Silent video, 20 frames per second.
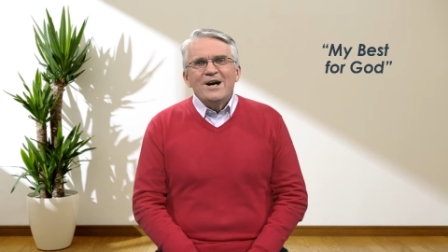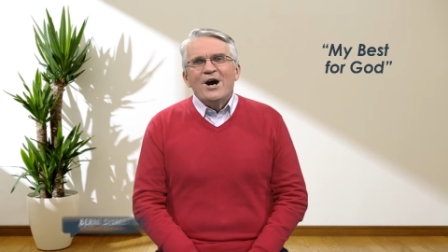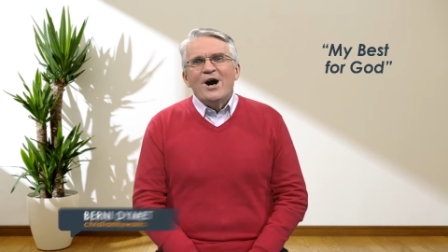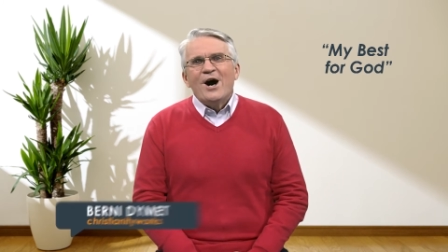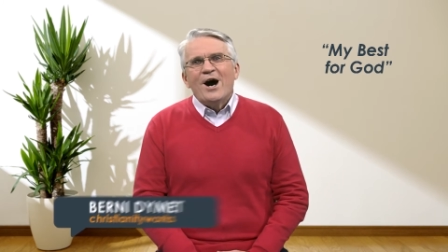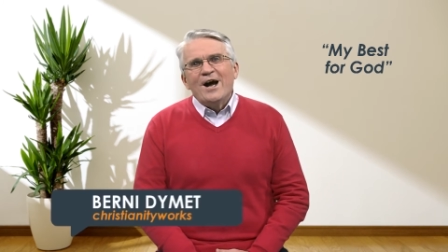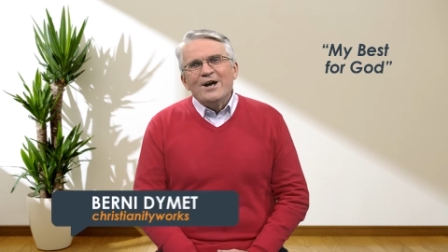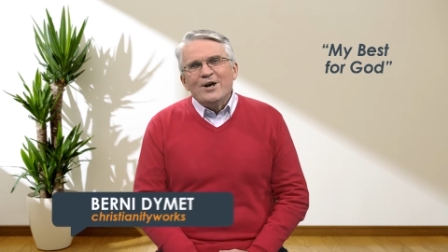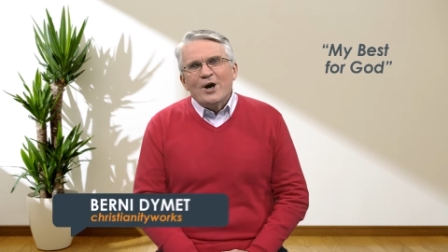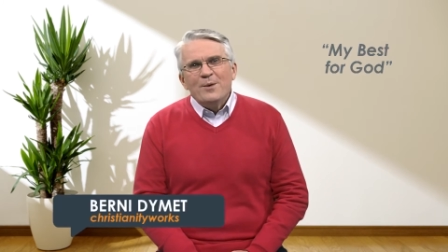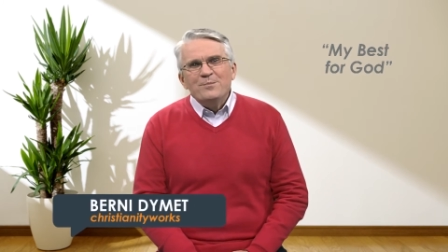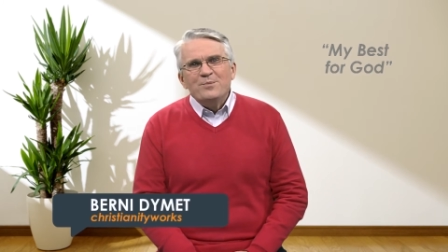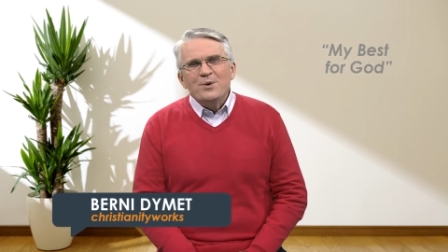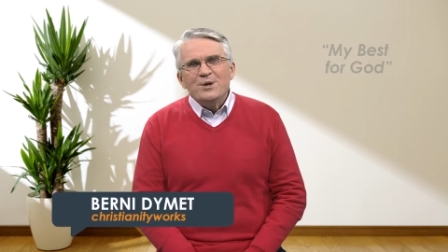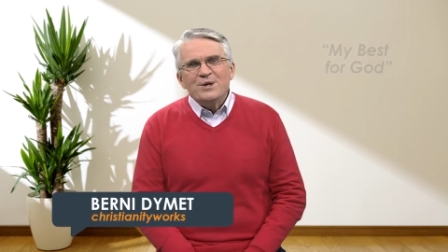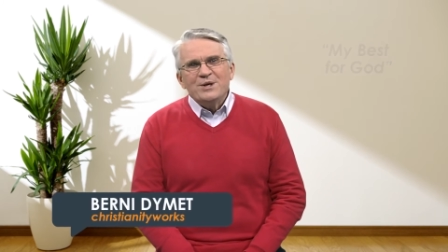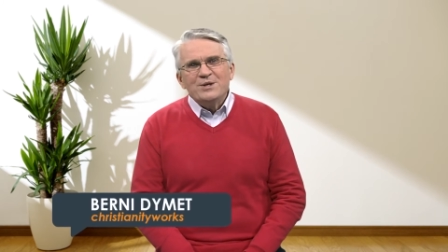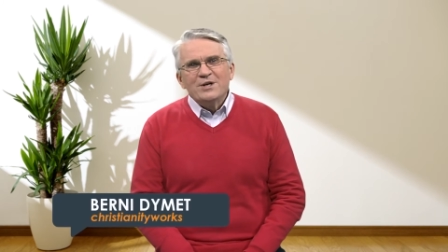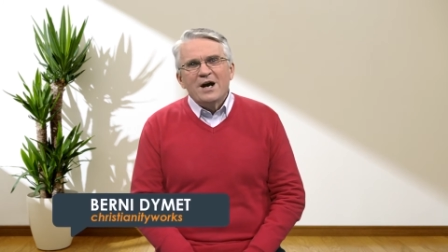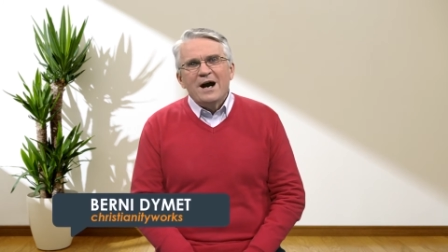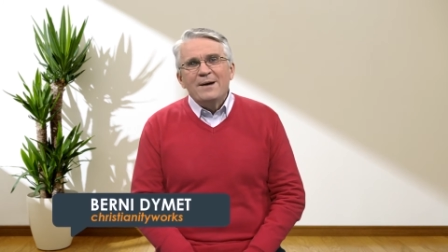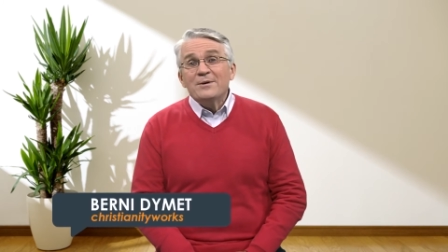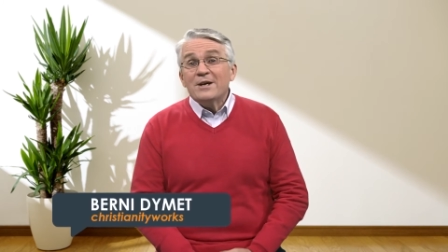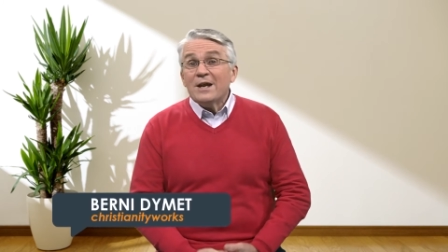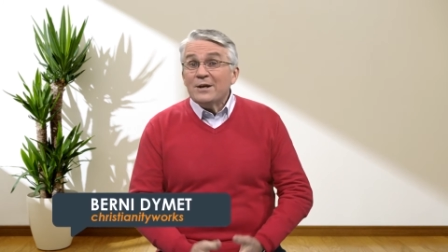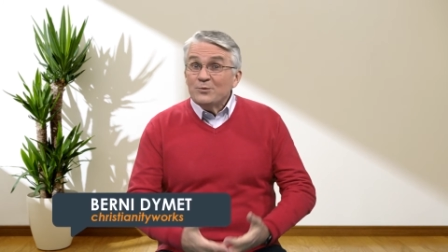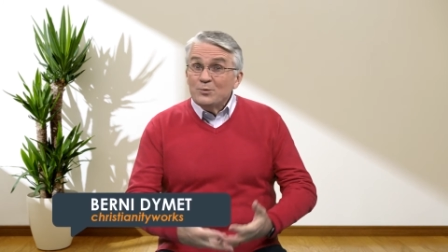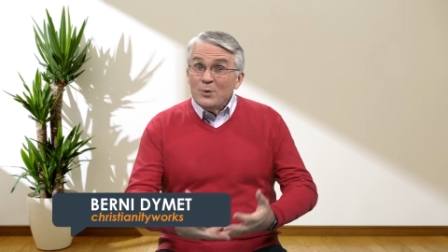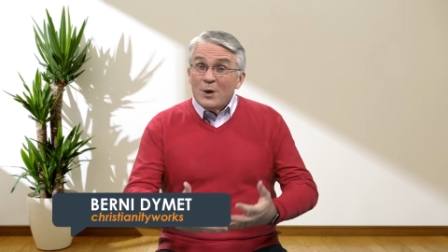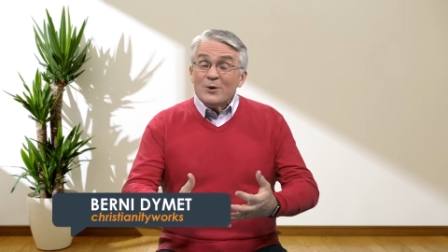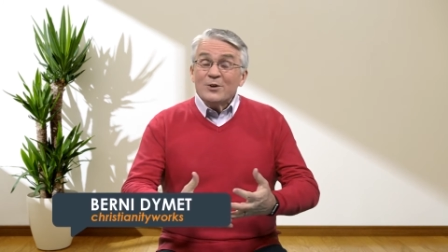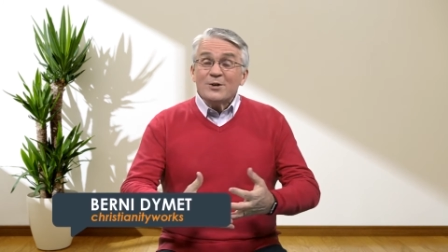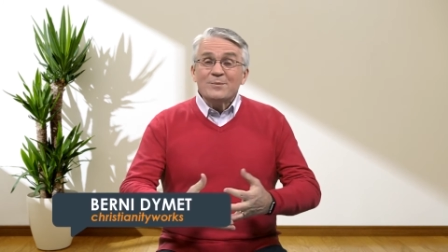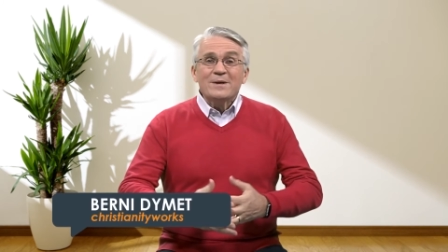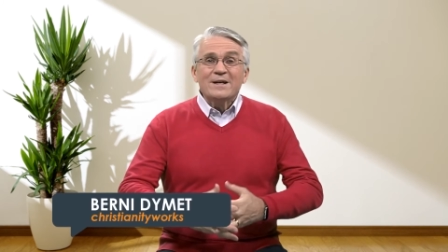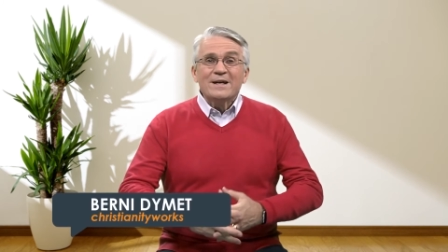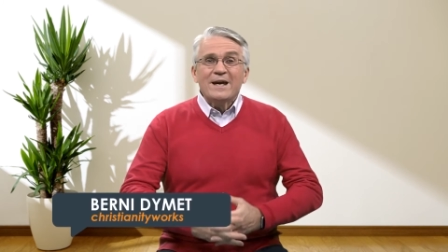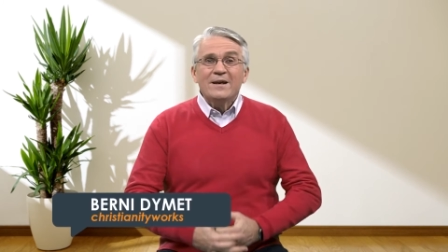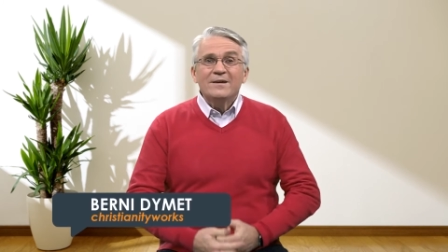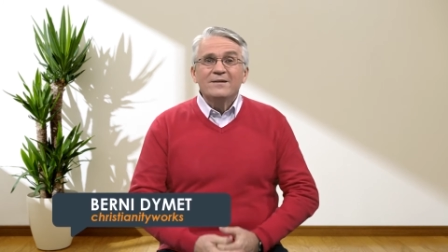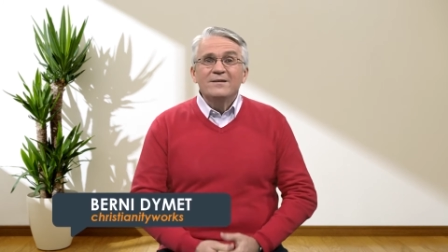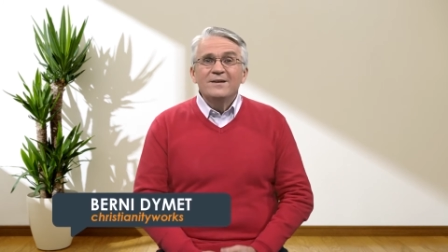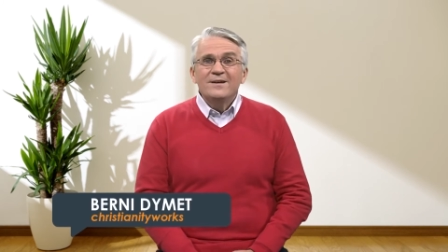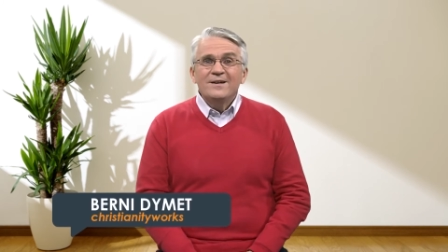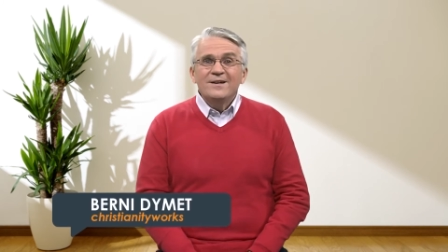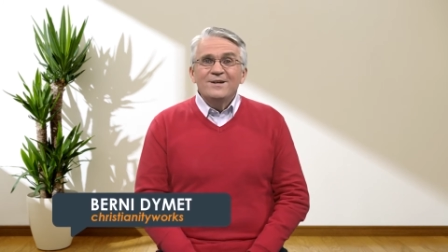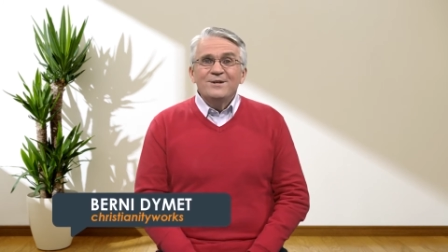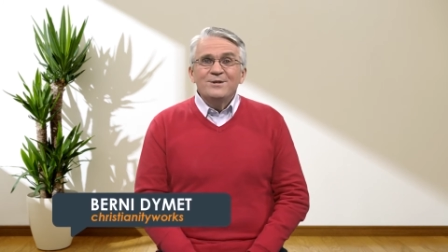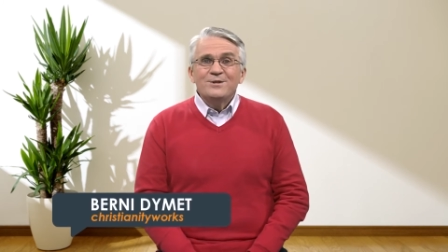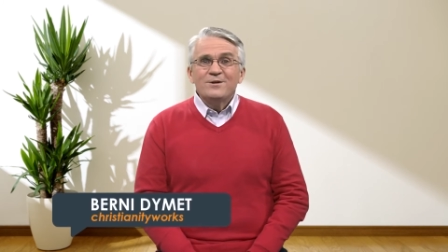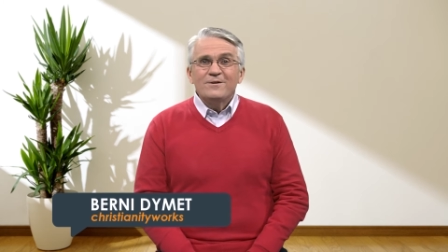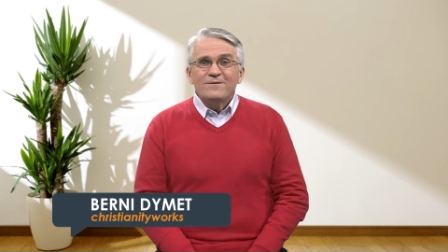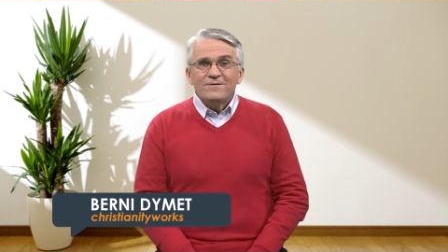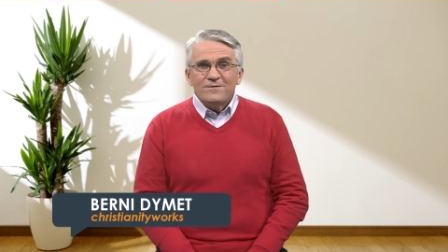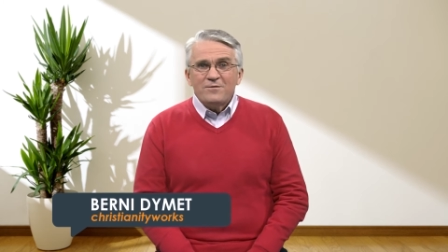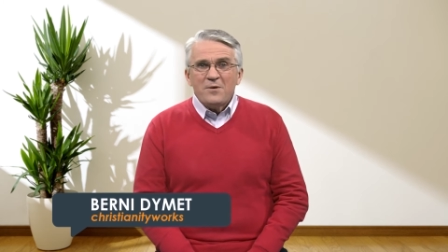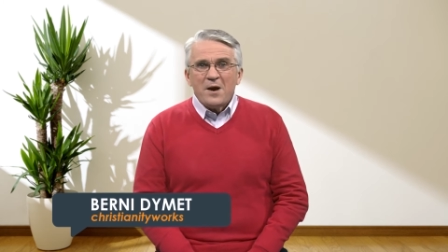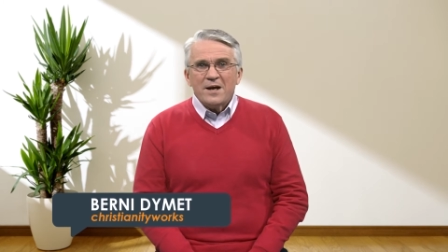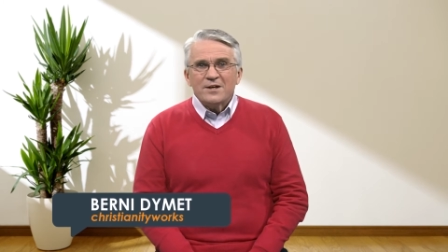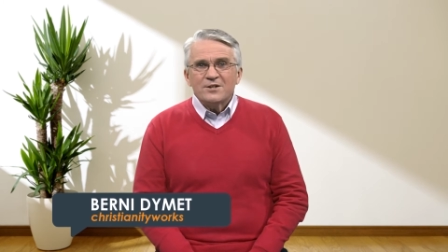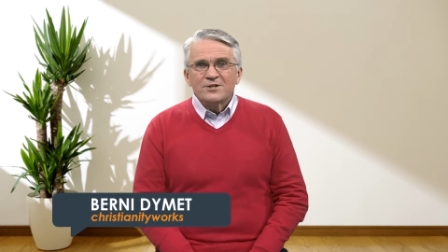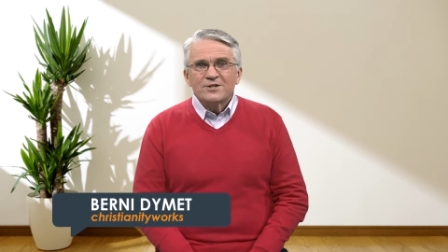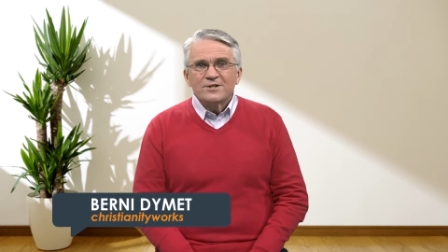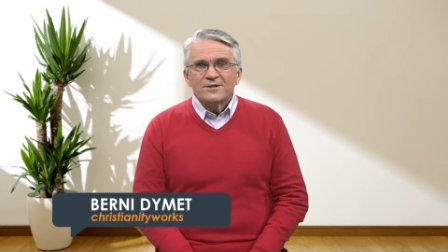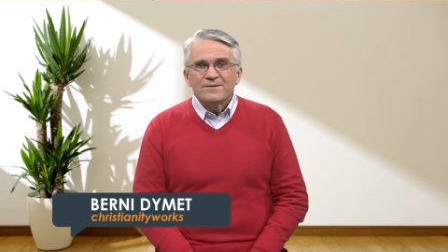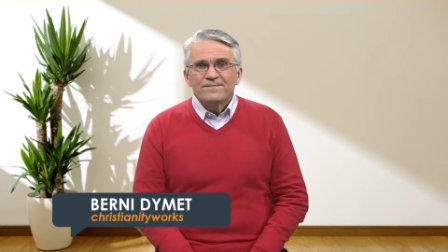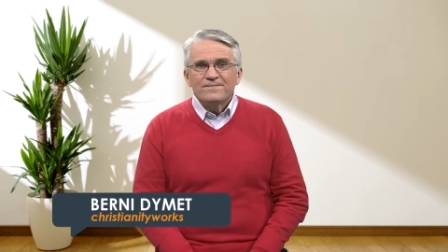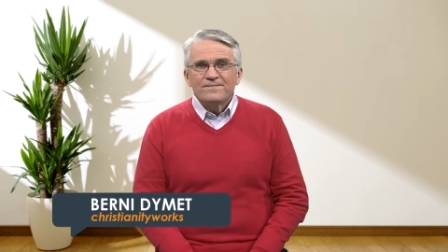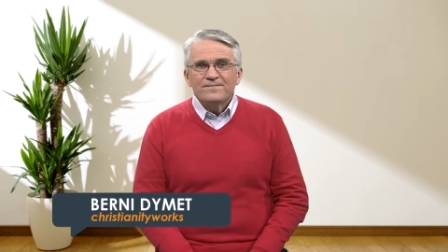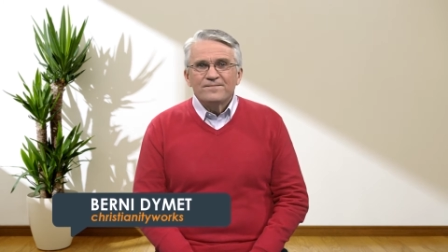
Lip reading: Hi, I'm Bernie Diamond and welcome again to Fresh.